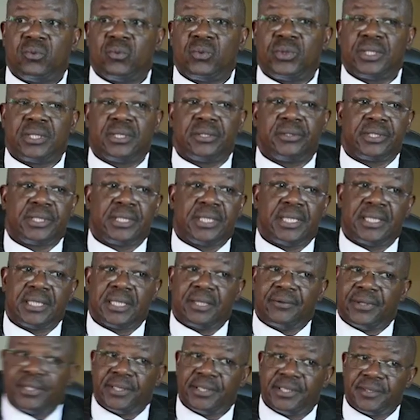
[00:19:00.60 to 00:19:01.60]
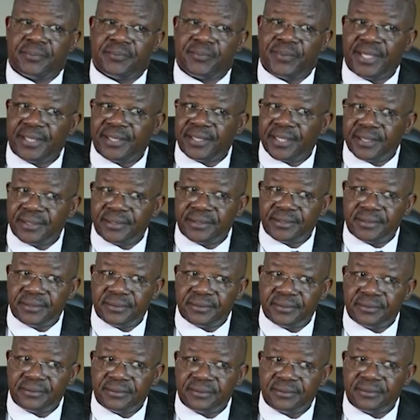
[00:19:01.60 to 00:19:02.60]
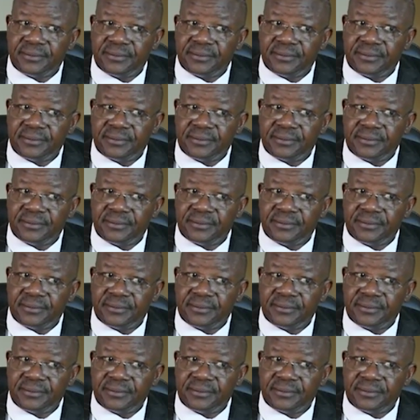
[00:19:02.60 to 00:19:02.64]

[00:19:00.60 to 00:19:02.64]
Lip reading: We regained our independence.